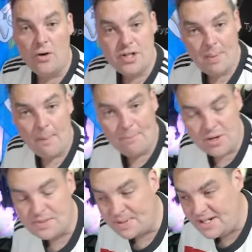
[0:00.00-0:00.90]
about
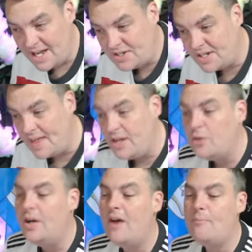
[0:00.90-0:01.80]
Brisbane yesterday.
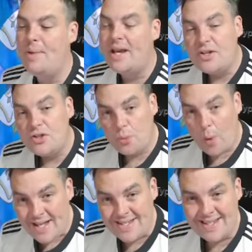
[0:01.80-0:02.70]
Currently have pick
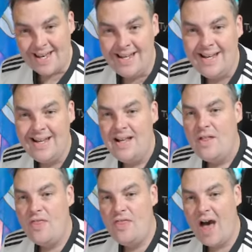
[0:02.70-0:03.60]
20.
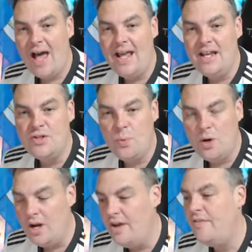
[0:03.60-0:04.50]
That is
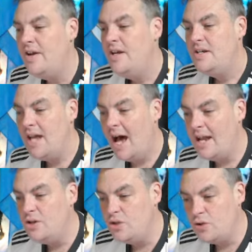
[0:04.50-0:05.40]
worth
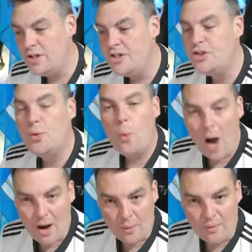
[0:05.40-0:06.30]

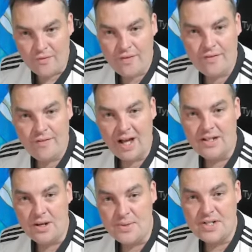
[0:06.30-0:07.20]
912
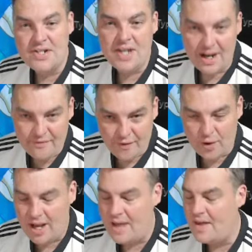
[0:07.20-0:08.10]
value. It says
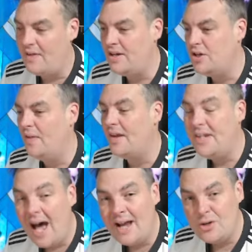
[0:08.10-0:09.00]
948 there. Ignore that.
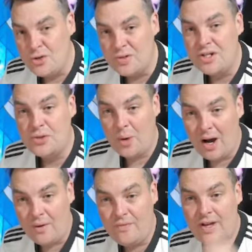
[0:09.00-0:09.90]

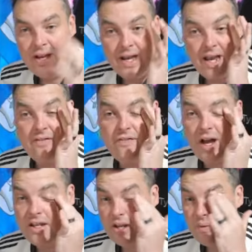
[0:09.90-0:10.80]
912 in
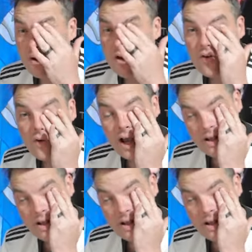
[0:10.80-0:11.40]
value, right?